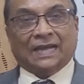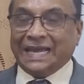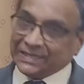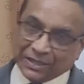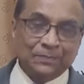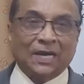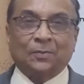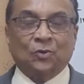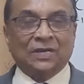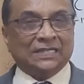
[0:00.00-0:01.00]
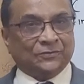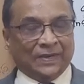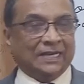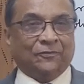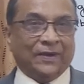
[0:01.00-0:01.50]
Calcium carbonate is
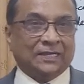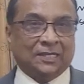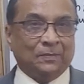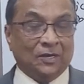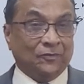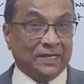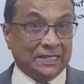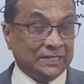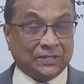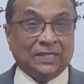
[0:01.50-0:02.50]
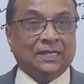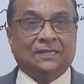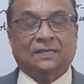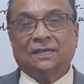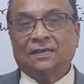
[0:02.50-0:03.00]
very effective, and very
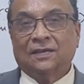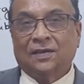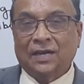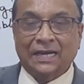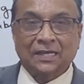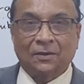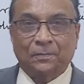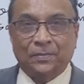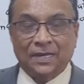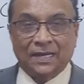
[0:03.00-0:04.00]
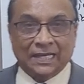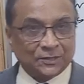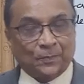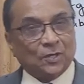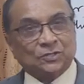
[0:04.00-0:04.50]
easily lot of
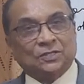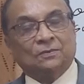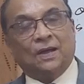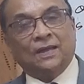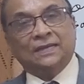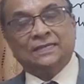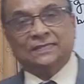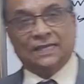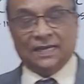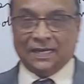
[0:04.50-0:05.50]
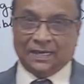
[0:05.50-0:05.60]
H positive ion is